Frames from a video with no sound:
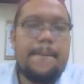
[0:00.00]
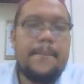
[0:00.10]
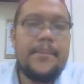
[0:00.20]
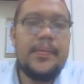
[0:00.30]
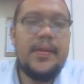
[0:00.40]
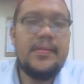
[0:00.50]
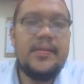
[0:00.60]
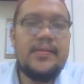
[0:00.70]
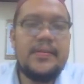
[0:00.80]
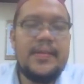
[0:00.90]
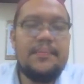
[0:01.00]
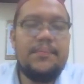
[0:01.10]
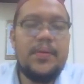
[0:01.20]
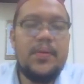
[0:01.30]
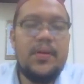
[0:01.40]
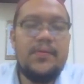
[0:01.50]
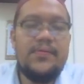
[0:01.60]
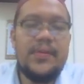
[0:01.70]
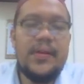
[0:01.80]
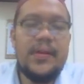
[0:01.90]
This is example
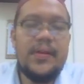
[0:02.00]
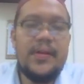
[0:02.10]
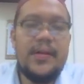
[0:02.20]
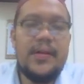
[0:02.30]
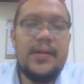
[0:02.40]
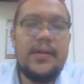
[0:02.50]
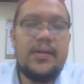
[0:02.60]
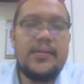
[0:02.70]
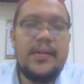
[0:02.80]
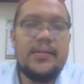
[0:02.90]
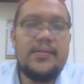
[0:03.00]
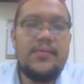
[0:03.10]
of notice.